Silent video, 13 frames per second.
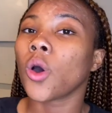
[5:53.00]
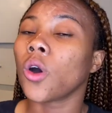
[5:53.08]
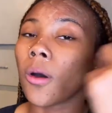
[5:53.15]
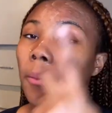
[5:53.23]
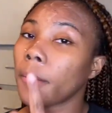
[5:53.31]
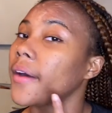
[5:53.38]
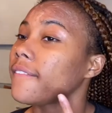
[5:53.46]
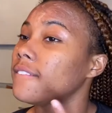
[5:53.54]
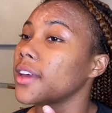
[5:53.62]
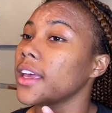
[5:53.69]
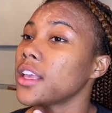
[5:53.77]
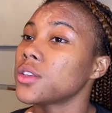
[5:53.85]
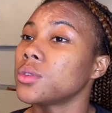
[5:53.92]
on my
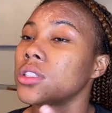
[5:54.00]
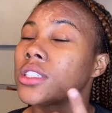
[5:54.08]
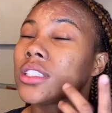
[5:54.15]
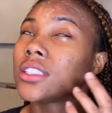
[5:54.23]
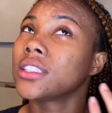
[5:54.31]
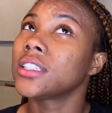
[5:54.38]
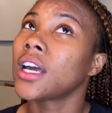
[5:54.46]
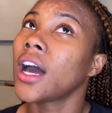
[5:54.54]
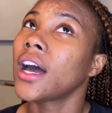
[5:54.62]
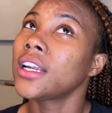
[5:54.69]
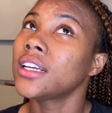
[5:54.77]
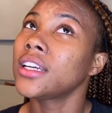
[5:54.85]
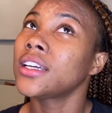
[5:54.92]
face, which is
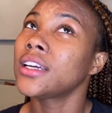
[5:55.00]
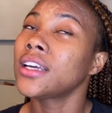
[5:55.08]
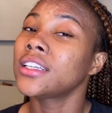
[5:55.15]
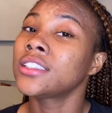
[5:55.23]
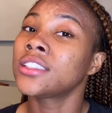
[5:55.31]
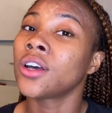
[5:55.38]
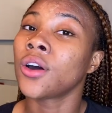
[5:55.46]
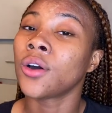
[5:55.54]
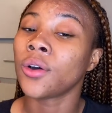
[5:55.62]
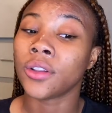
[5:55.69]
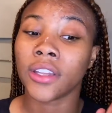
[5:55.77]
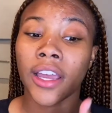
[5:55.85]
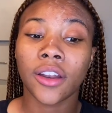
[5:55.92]
kind of good. So
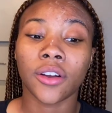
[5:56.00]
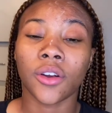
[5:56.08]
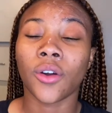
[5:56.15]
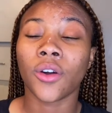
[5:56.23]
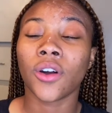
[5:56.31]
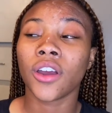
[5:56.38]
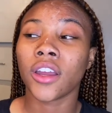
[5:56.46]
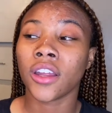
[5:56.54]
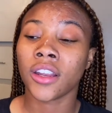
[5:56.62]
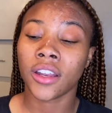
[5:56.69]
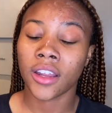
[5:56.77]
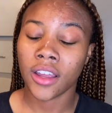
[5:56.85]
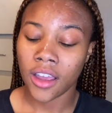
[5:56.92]
later on,
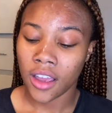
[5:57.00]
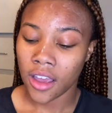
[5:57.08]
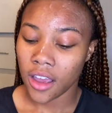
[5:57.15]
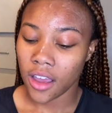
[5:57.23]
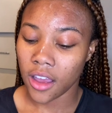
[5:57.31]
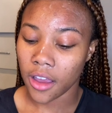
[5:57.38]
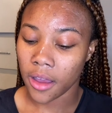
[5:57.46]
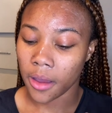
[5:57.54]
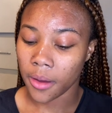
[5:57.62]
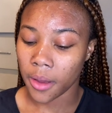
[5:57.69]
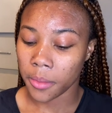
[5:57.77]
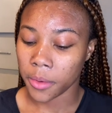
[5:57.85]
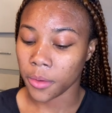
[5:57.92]
uh,
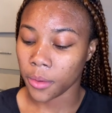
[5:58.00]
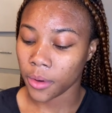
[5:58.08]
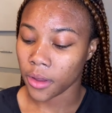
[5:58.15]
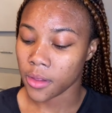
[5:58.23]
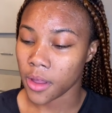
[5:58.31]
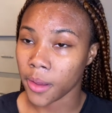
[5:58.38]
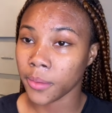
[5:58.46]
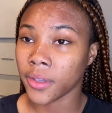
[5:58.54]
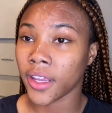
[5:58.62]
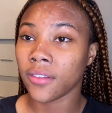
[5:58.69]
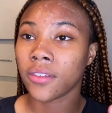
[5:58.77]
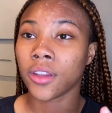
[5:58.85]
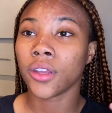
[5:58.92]
I'm gonna do another
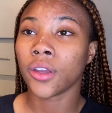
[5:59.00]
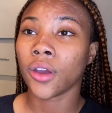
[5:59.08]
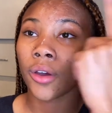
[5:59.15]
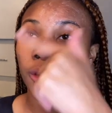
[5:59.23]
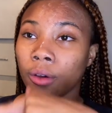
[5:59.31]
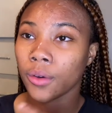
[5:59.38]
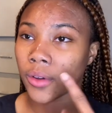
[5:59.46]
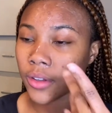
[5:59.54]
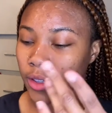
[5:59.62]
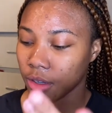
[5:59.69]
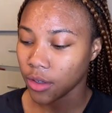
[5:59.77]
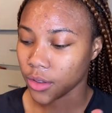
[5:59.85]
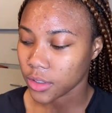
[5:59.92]
update video and
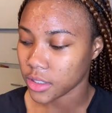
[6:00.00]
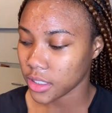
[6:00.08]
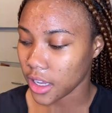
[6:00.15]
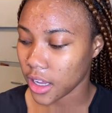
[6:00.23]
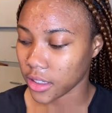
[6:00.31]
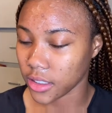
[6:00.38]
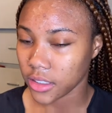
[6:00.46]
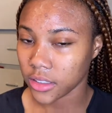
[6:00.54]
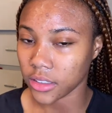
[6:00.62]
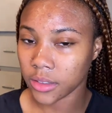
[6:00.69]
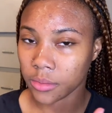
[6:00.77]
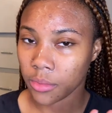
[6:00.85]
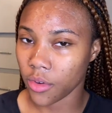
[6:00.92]
then you'll see how
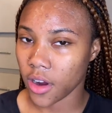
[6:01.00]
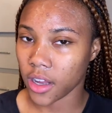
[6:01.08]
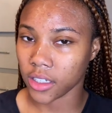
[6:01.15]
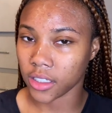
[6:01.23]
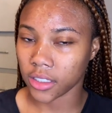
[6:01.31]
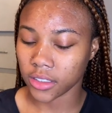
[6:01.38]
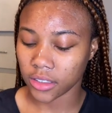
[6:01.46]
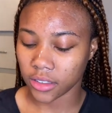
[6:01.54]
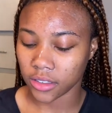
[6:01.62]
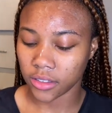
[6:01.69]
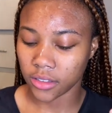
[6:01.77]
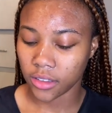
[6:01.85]
these products